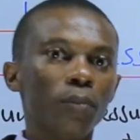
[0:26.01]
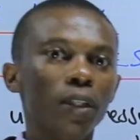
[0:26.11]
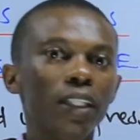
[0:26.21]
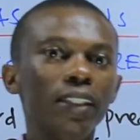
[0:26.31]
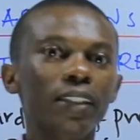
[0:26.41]

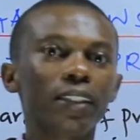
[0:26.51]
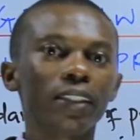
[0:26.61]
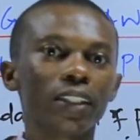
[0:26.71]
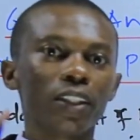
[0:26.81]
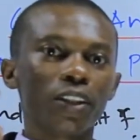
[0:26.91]

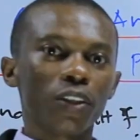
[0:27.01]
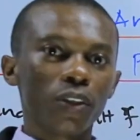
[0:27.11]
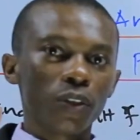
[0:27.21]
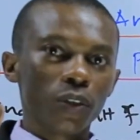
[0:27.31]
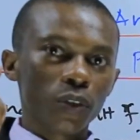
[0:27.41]
please
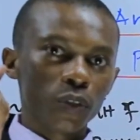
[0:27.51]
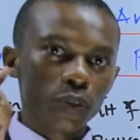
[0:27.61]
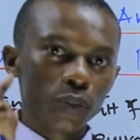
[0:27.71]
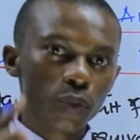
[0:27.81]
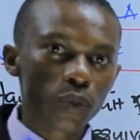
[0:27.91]

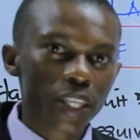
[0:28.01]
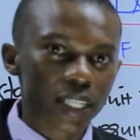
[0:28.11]
do the